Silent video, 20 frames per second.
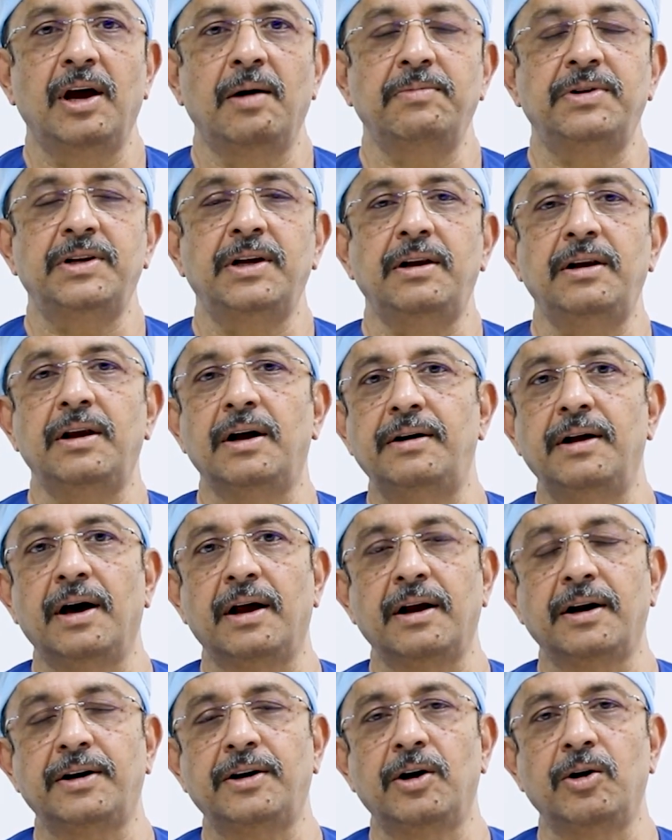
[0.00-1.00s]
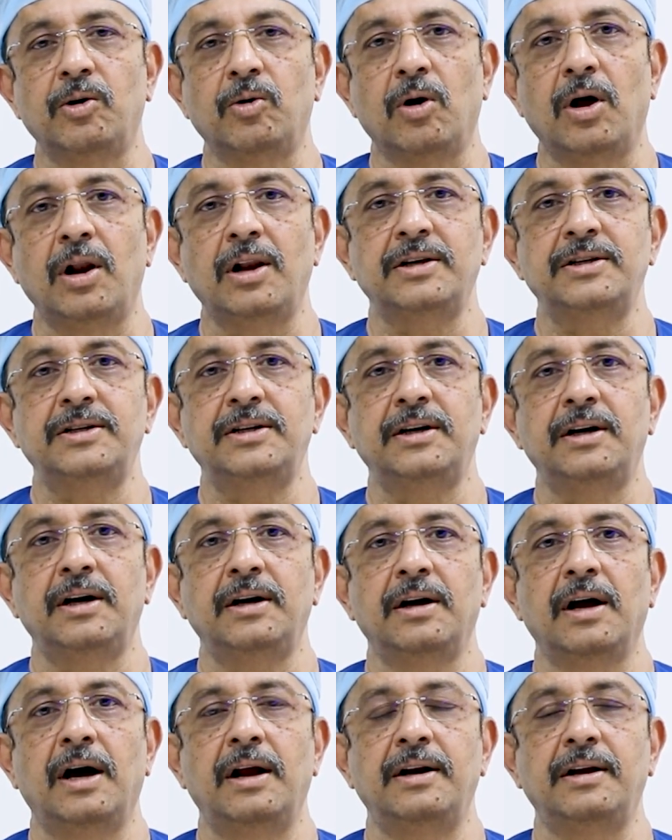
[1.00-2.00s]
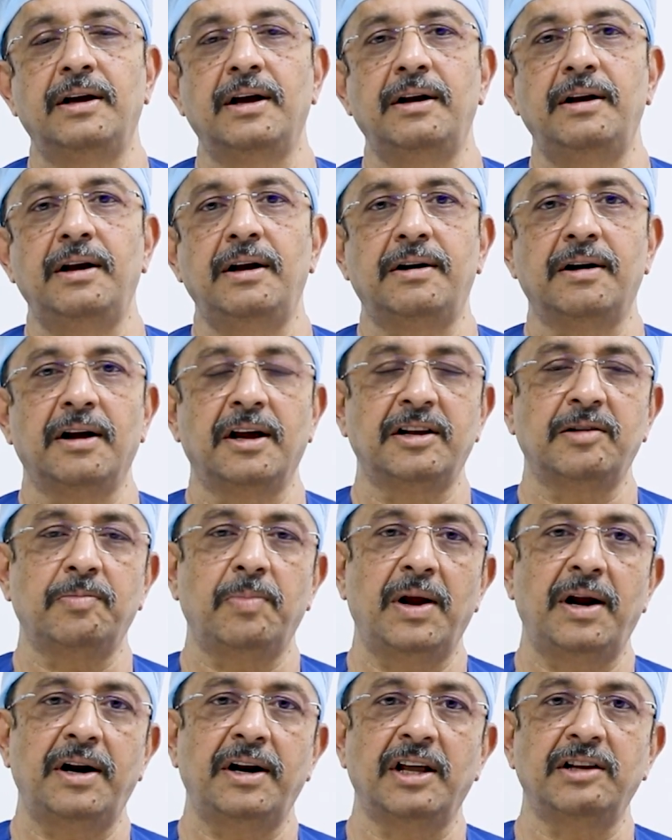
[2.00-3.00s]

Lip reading: I'm Senior Director, Urology and Kidney Transplant,